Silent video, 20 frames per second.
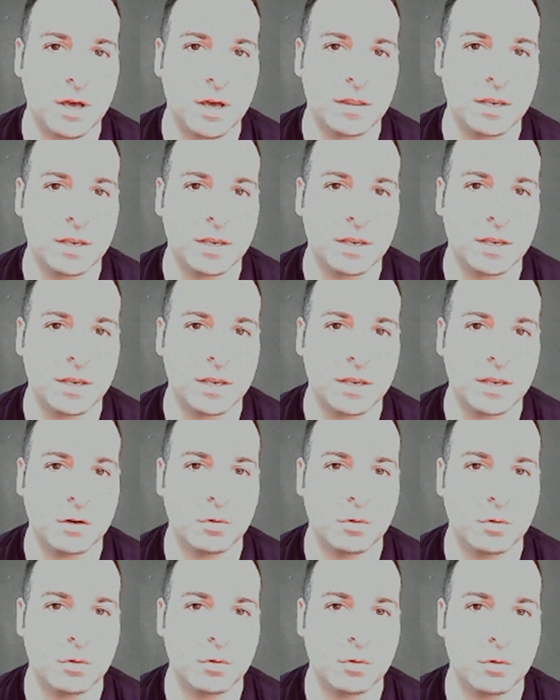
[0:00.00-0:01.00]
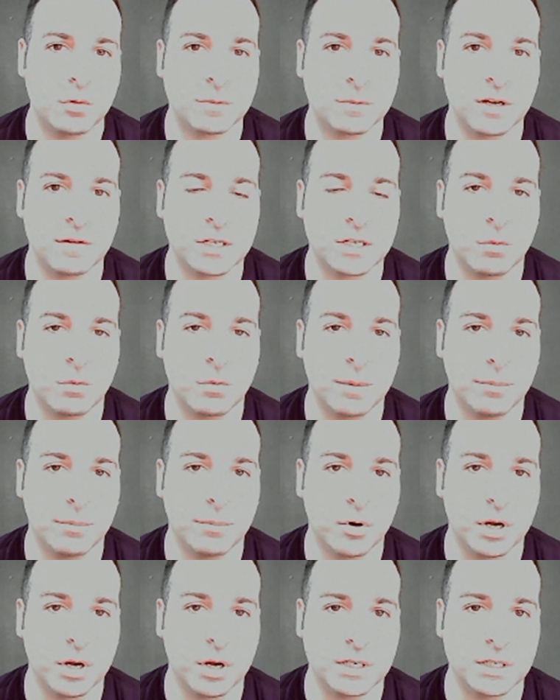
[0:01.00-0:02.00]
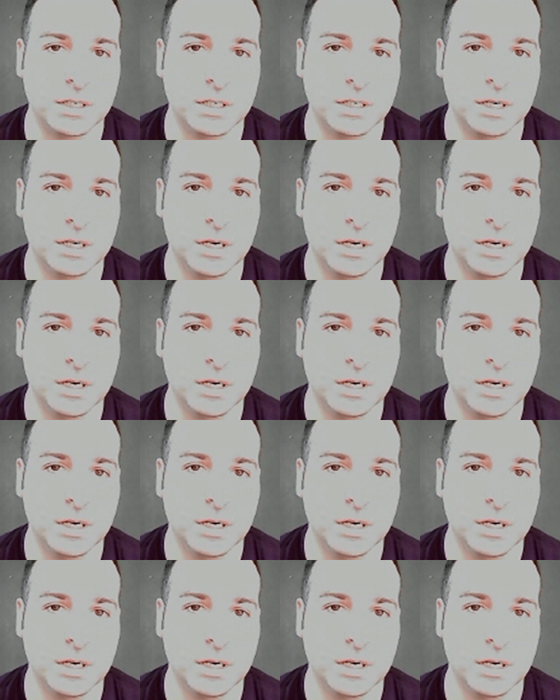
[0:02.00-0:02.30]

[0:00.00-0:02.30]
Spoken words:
I think was a vice president at one point.